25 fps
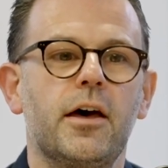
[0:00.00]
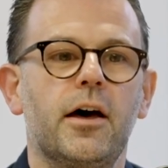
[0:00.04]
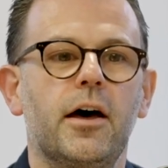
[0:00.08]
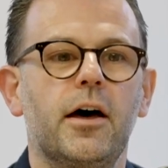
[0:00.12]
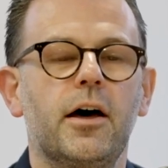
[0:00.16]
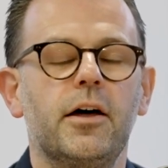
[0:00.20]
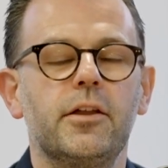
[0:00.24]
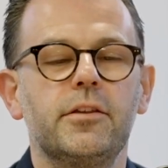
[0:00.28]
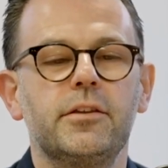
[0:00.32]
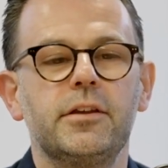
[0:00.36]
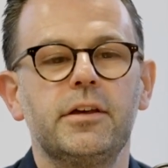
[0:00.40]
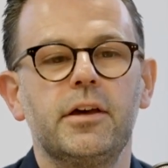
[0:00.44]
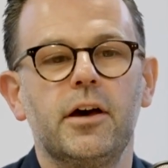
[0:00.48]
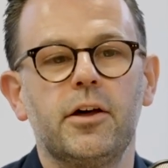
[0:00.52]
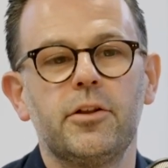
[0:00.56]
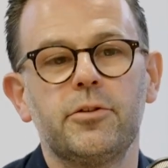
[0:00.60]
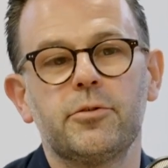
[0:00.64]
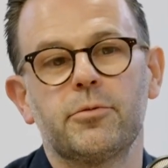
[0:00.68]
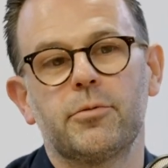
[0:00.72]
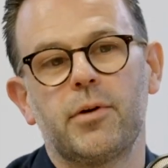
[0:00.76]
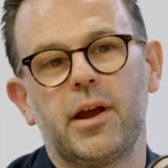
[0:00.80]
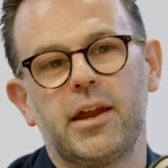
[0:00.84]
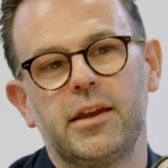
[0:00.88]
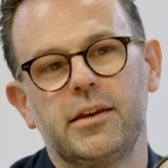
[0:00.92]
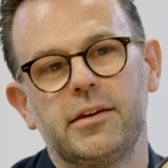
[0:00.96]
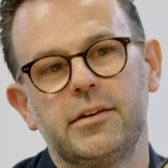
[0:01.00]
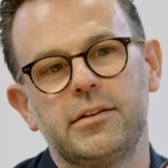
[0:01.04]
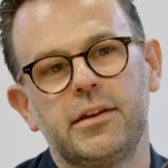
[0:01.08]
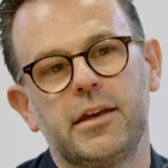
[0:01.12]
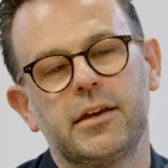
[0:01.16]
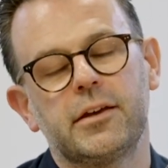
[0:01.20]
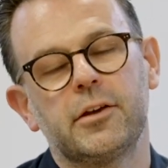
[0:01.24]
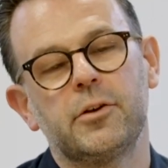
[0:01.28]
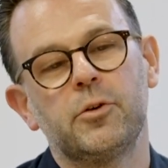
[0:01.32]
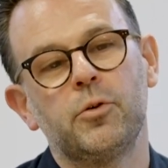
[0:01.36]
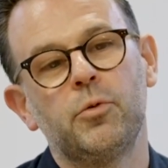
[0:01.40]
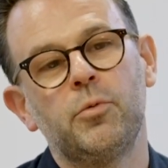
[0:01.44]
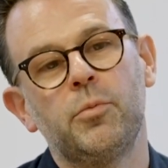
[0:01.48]
At the other end, it
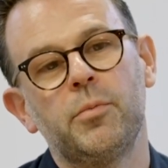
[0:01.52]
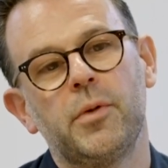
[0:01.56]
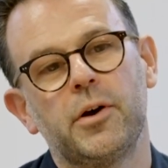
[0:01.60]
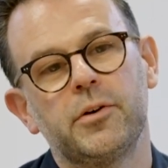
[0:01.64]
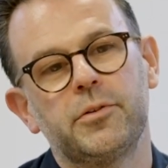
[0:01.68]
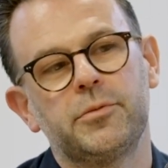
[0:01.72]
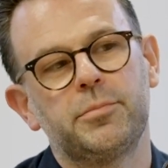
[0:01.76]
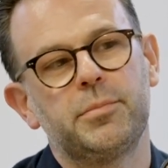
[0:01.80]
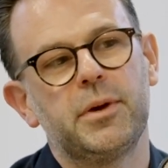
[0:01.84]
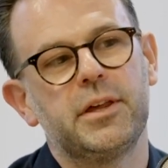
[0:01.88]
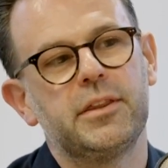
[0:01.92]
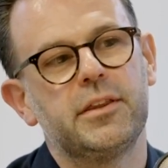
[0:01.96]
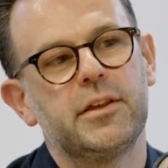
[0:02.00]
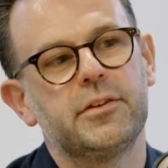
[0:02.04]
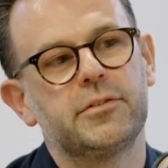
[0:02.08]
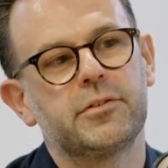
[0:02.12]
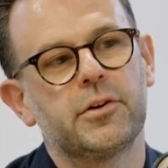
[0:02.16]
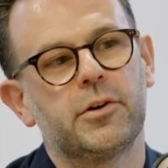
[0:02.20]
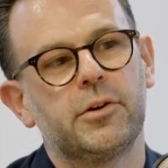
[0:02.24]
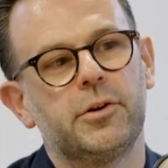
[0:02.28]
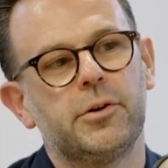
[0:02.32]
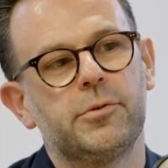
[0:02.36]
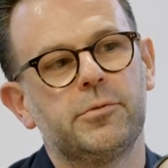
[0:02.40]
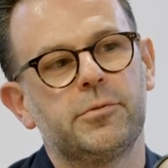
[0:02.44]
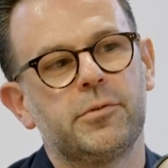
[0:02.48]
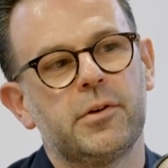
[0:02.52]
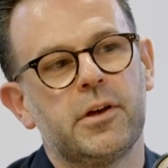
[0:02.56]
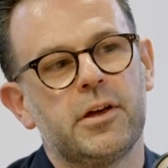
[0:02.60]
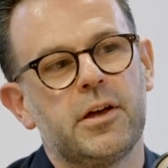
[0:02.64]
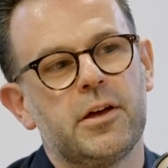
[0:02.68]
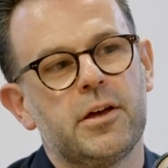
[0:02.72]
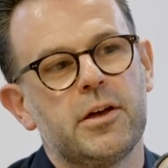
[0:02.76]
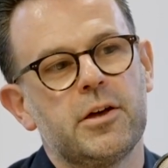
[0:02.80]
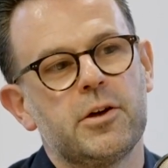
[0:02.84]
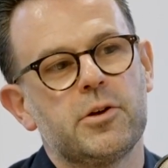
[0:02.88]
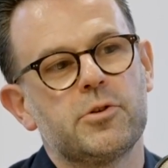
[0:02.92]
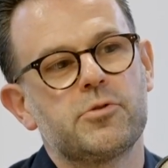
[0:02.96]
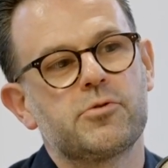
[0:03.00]
can almost be this kind of
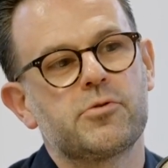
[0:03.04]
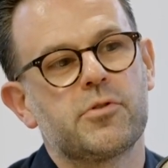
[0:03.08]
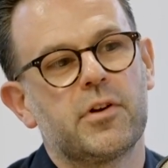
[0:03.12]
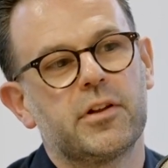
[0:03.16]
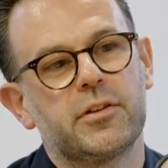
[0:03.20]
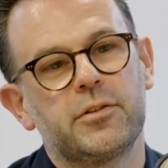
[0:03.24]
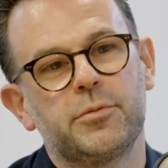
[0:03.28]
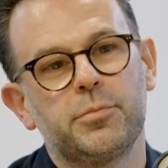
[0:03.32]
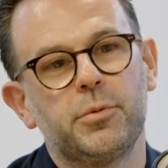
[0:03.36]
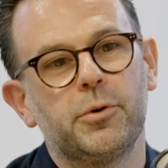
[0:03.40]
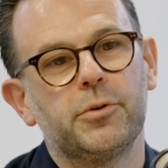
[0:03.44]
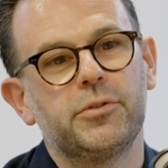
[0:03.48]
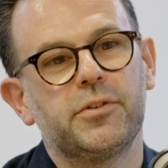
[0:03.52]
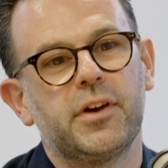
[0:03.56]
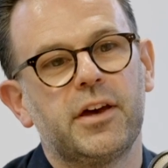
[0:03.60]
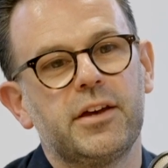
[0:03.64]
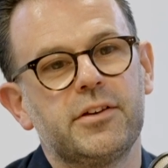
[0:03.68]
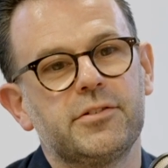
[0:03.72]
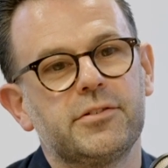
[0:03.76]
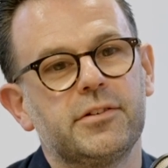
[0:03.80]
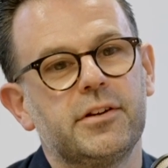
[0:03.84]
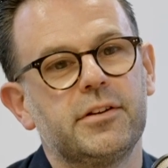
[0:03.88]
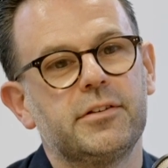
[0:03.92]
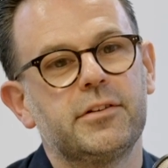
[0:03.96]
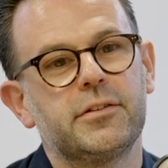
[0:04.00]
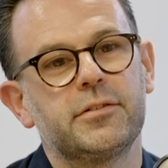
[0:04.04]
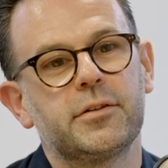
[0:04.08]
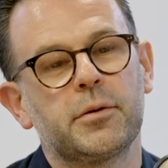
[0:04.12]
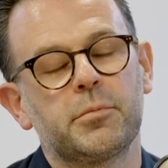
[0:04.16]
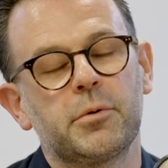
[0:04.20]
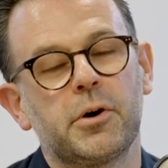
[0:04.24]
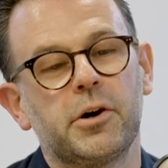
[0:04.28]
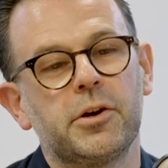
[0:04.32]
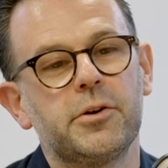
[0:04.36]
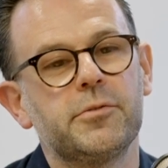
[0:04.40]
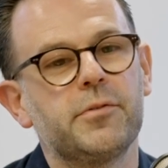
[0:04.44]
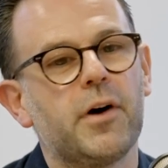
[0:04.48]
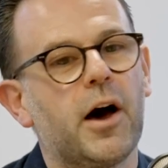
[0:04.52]
transportation into some
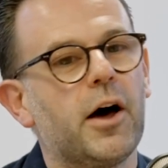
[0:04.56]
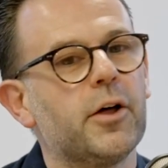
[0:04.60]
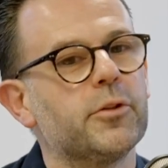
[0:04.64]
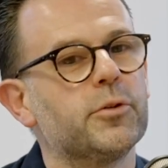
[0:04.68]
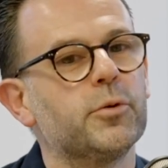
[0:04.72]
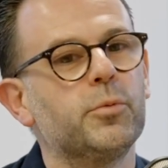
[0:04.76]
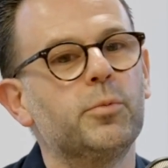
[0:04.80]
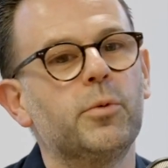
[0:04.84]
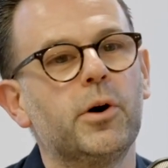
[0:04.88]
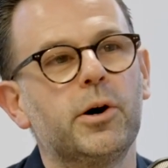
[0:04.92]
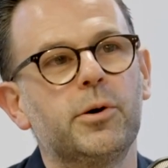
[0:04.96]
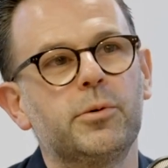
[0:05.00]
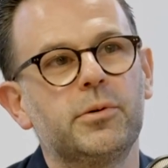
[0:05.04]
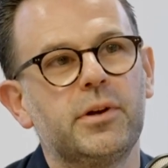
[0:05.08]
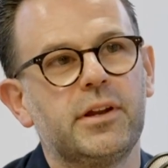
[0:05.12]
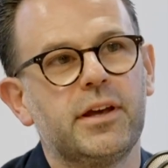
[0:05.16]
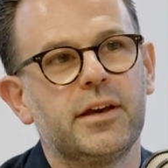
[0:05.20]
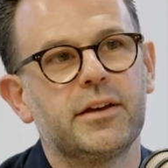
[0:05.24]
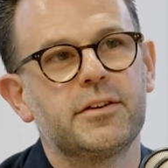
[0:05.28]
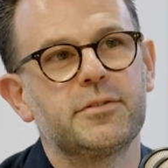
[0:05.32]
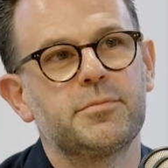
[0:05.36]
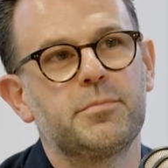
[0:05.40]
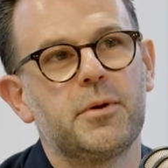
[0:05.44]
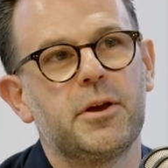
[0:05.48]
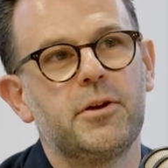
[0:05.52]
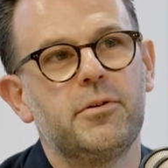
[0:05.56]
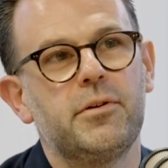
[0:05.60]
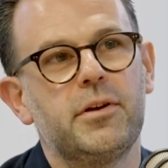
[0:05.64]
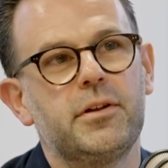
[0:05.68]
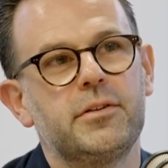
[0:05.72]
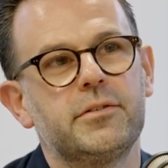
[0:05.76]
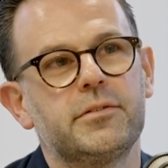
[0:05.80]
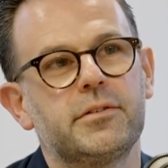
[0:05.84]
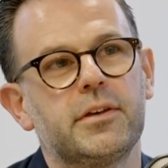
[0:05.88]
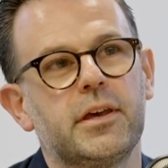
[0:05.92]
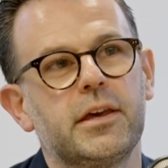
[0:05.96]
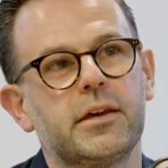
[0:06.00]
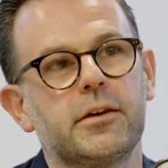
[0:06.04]
kind of otherworldly
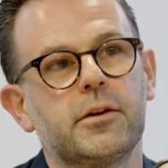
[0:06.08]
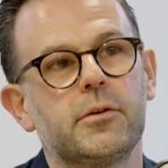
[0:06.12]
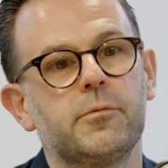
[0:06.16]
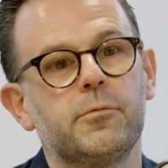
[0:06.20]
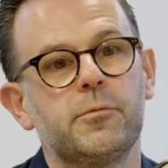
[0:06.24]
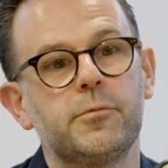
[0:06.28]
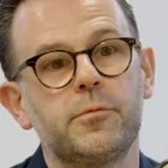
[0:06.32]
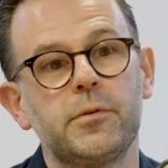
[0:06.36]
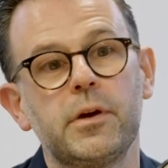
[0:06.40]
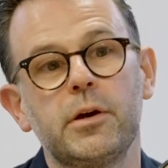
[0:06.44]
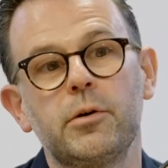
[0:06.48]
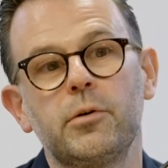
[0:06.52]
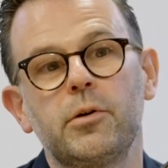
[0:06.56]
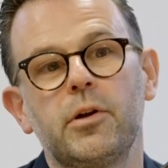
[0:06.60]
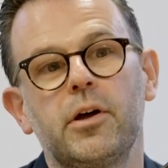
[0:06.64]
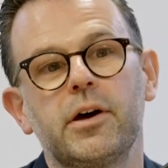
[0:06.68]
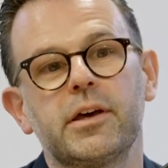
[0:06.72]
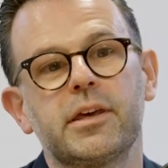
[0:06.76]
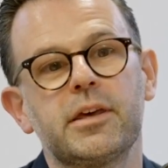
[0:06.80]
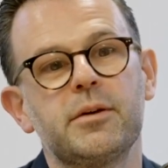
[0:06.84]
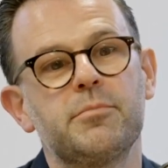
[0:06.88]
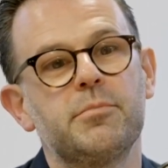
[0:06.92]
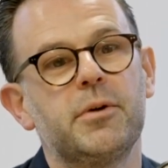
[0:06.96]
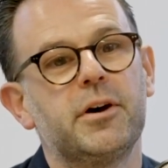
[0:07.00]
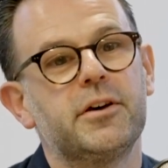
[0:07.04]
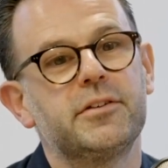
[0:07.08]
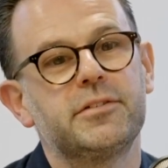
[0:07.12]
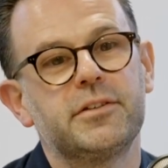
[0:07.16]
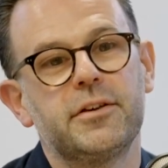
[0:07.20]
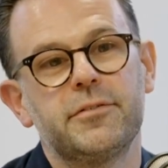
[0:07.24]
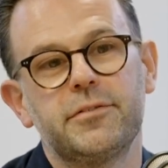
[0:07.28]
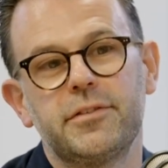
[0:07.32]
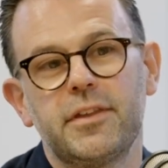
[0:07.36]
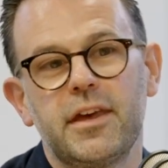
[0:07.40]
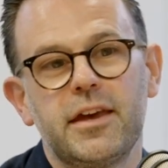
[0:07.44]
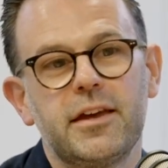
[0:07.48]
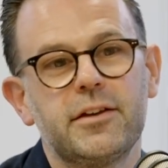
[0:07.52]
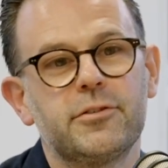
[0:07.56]
experience. It can feel like immersive
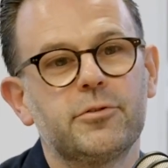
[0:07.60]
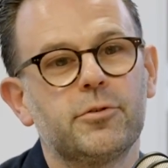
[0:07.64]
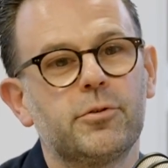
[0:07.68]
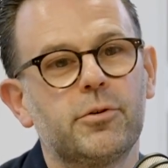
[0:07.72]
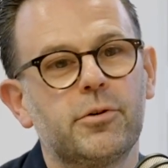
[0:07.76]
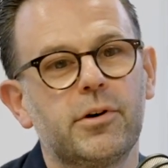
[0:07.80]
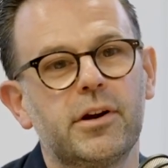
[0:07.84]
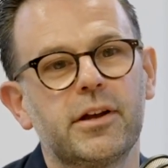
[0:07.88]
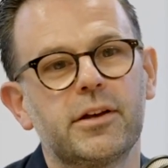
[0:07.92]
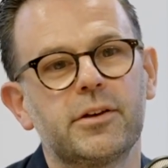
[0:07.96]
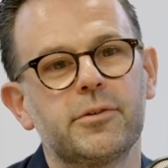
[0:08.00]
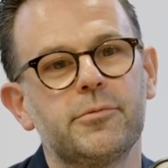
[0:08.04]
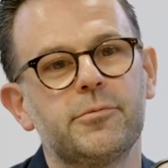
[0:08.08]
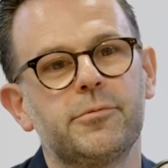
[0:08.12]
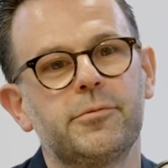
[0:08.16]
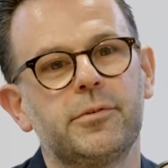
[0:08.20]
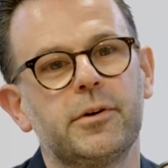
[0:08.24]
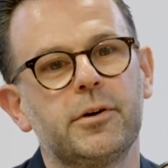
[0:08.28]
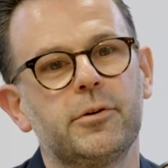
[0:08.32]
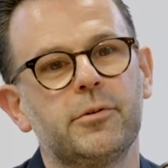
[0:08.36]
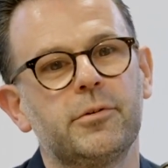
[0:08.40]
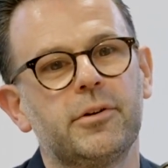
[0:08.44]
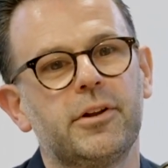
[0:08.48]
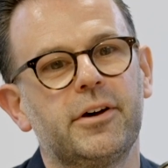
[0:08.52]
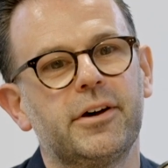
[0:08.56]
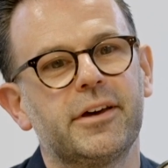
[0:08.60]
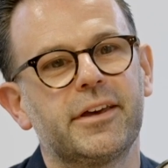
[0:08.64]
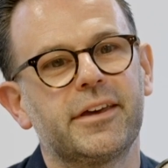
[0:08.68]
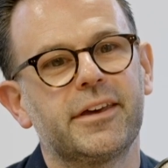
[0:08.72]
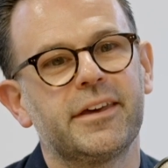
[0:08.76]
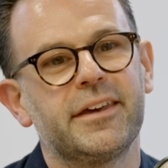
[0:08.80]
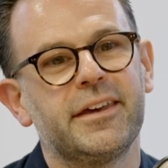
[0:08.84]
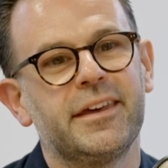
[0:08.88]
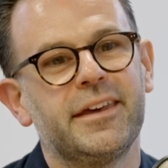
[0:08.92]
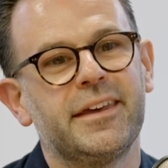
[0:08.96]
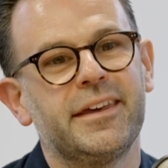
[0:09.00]
theatre, or it can feel like